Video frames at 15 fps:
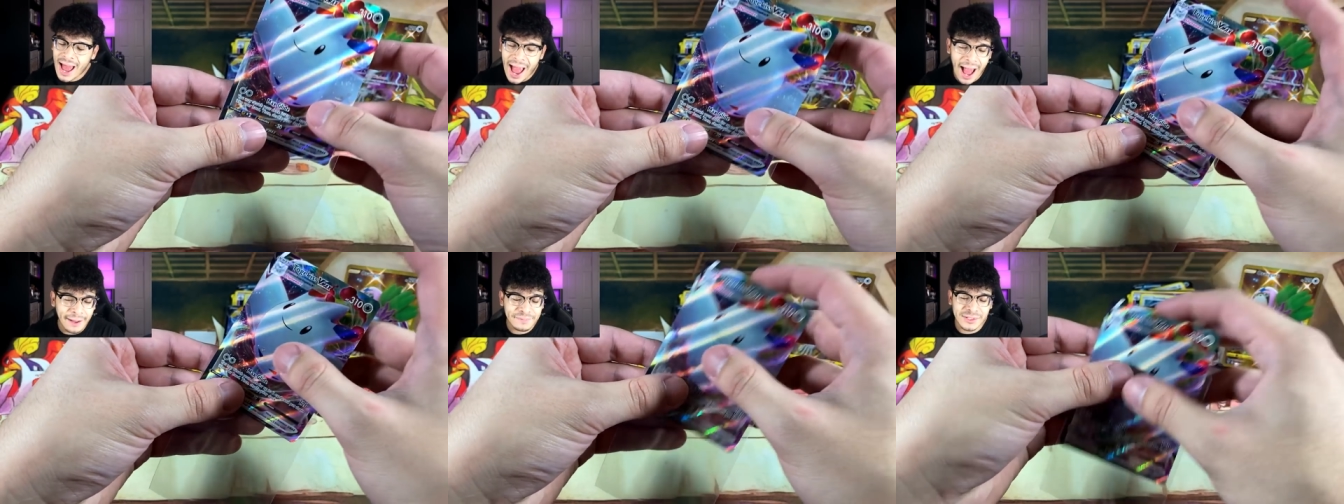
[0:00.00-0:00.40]

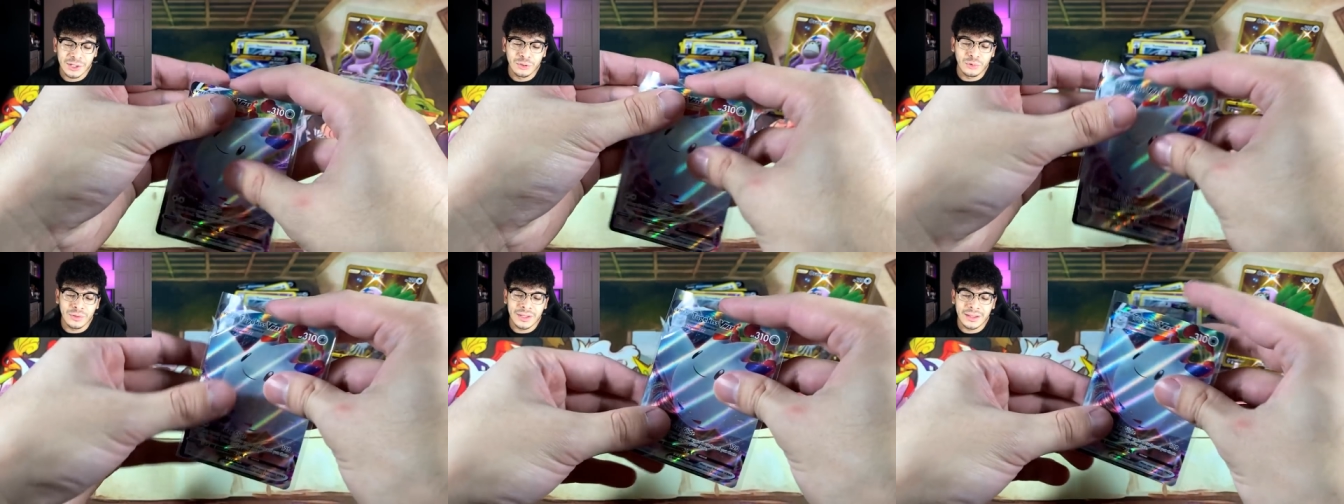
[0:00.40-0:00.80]

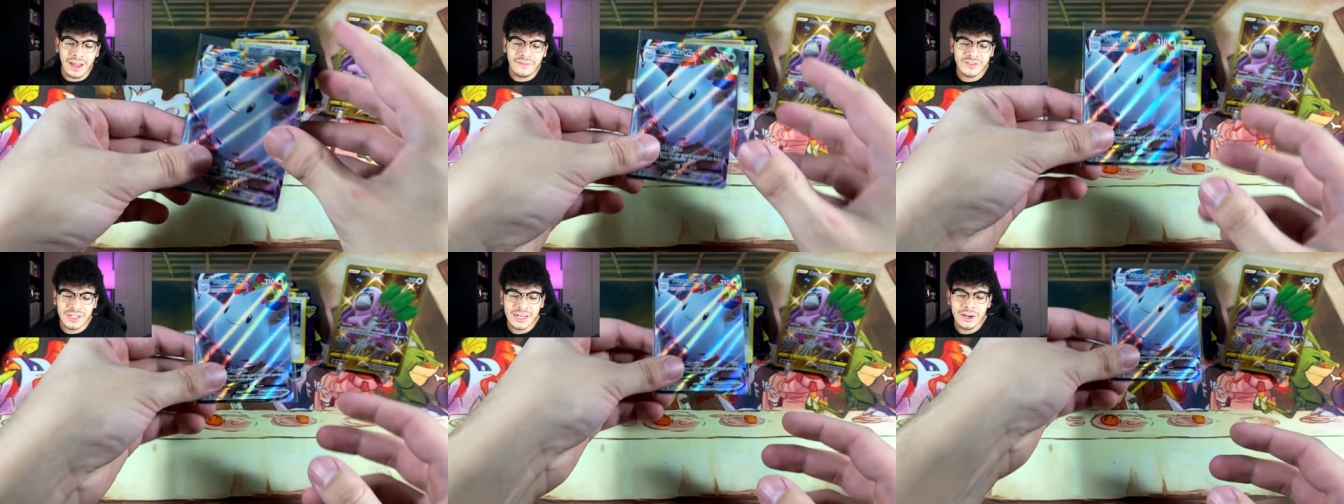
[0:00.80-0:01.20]
Absolutely
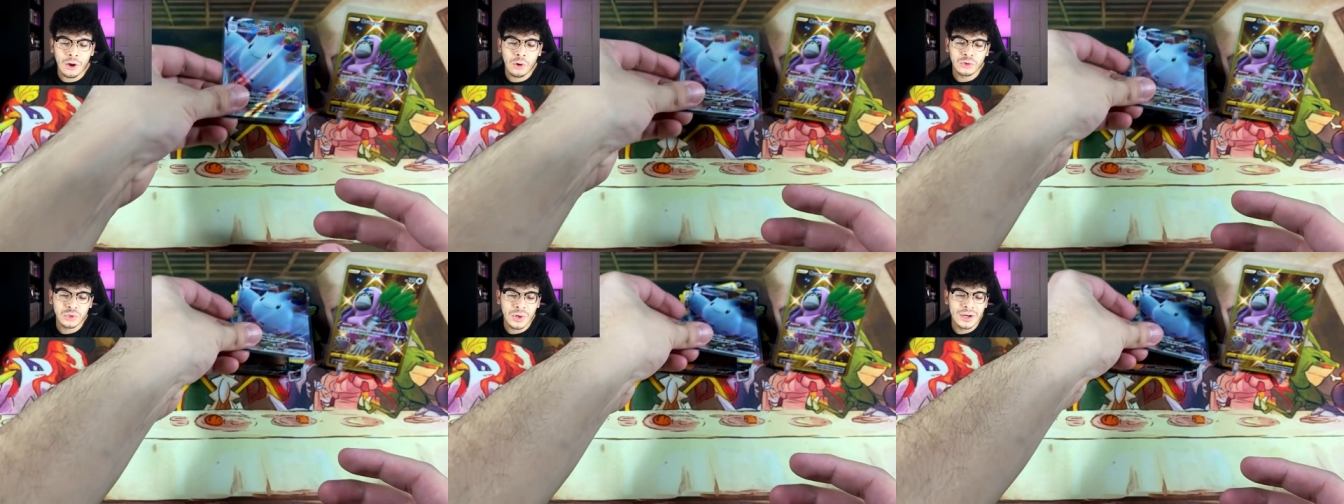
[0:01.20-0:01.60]
love seeing
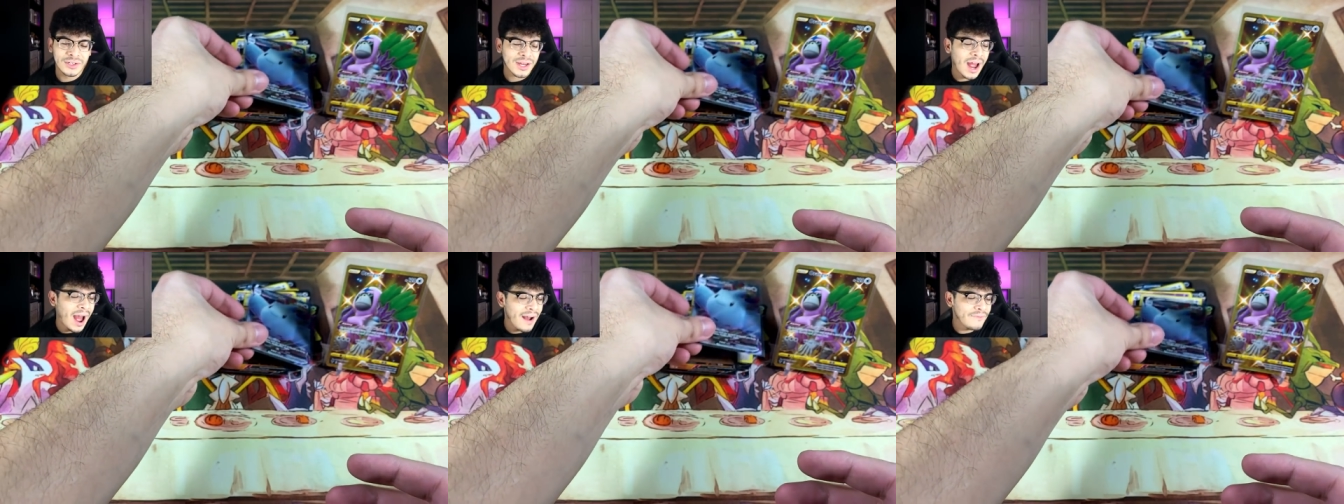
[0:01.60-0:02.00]
Ultra
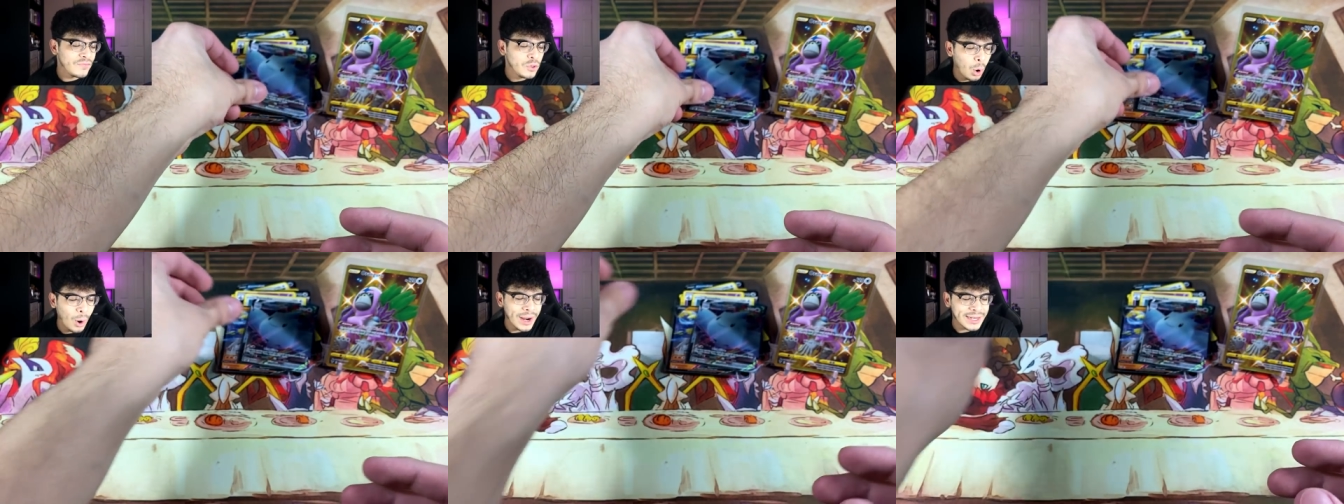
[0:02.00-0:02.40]
Rares. I have
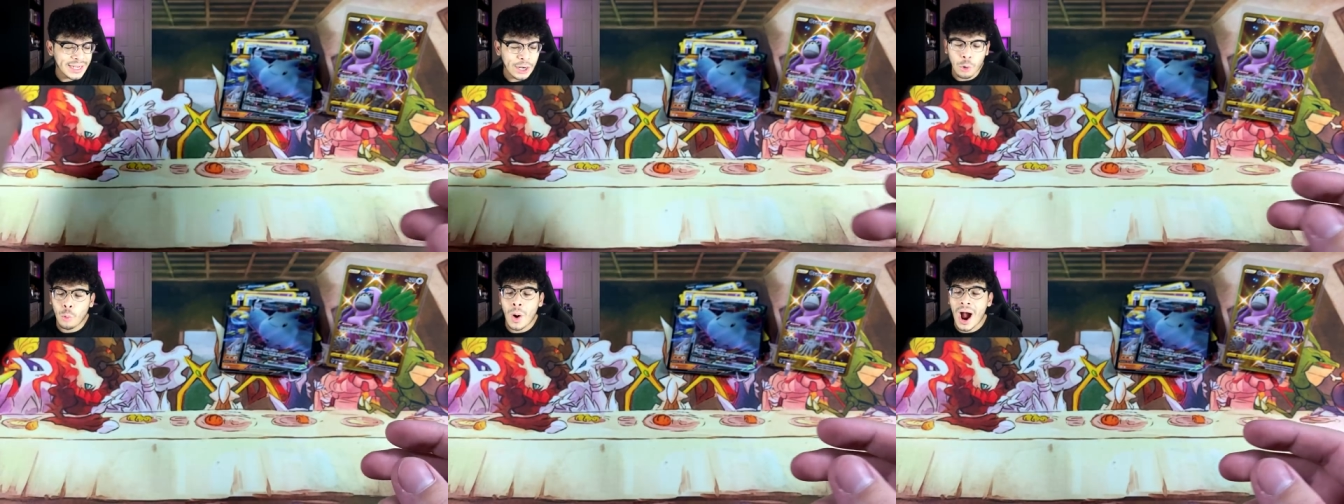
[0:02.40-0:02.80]
no
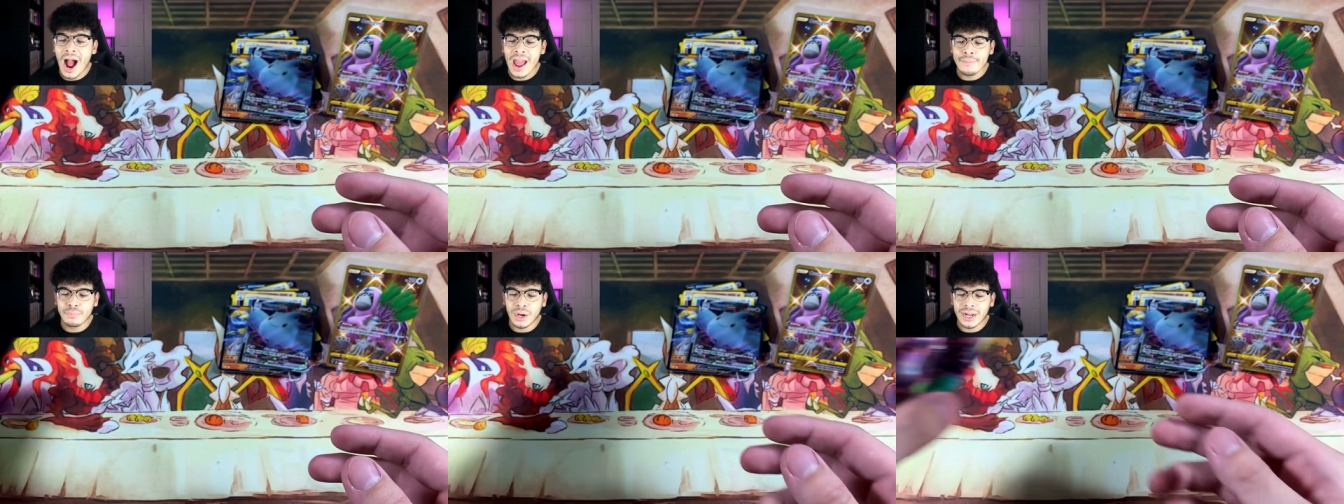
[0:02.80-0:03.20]
idea
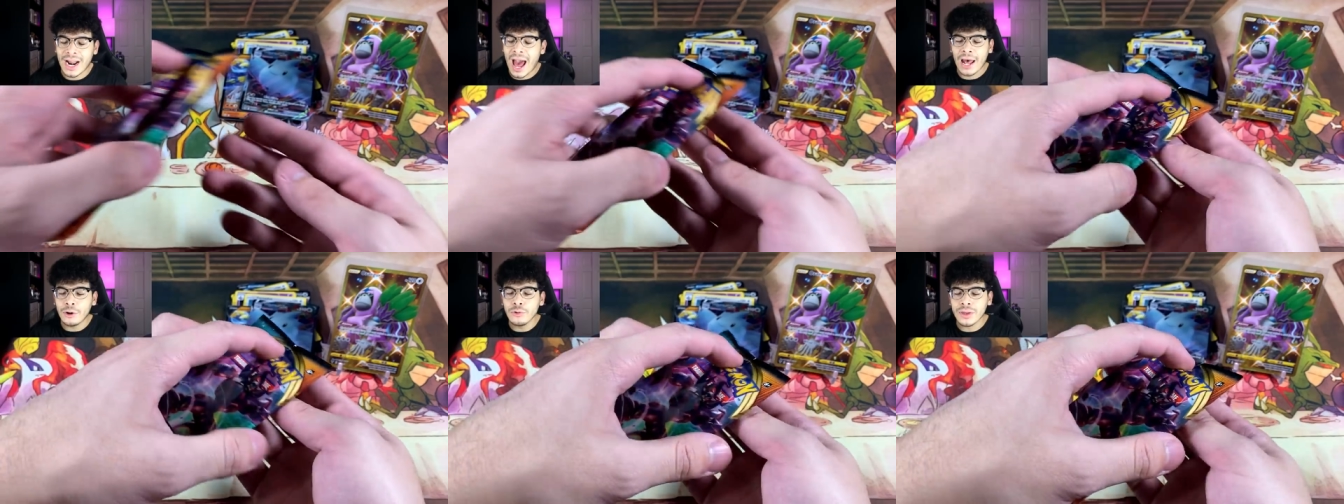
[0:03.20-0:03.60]
why, but
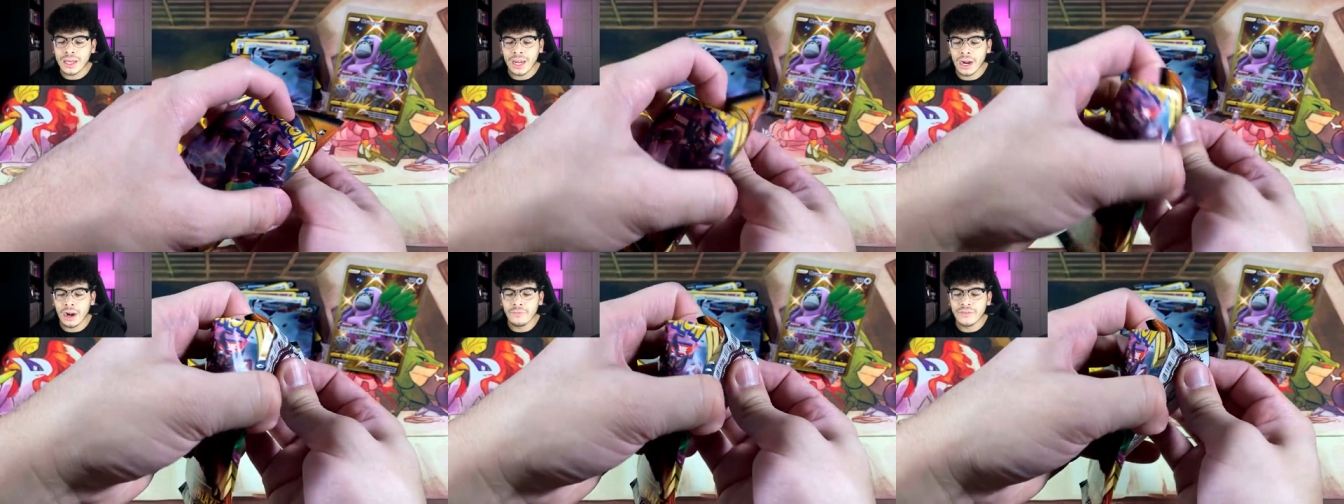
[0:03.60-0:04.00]
I don't
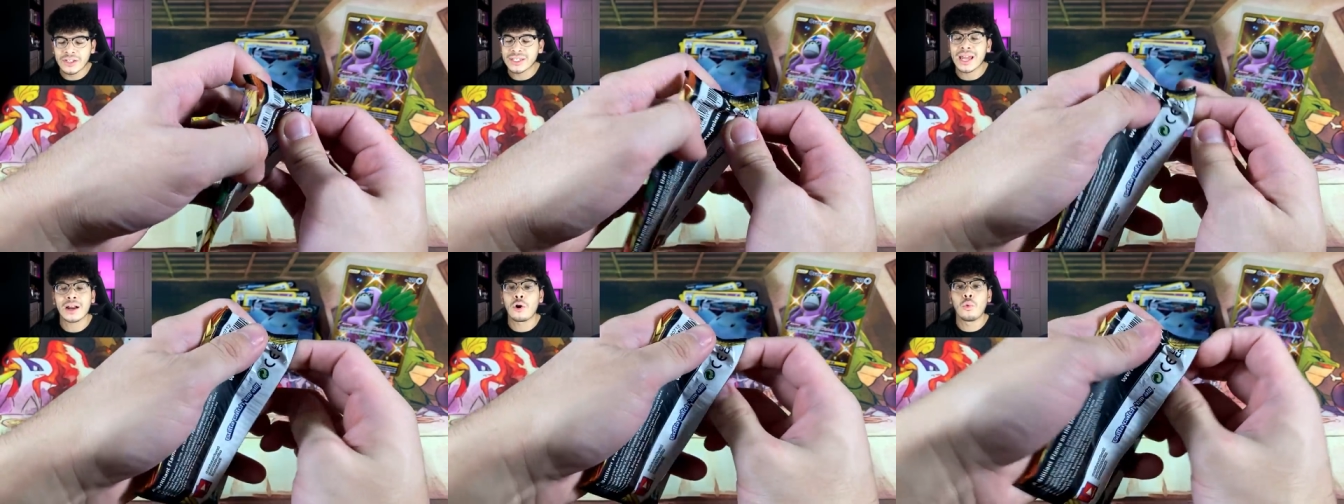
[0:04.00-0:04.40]
care if
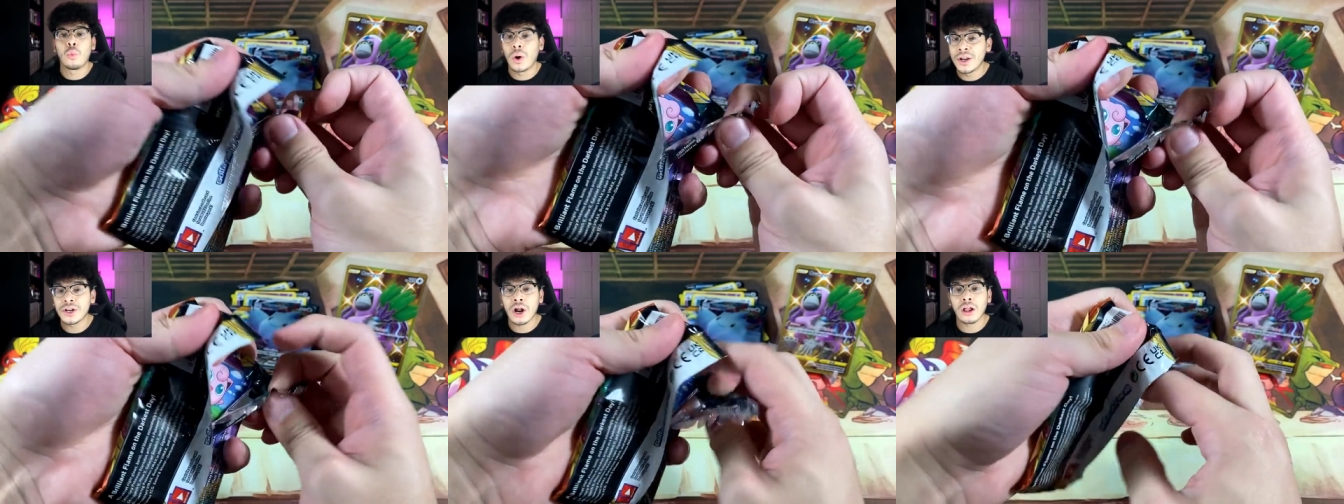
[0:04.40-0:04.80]
it's like a $1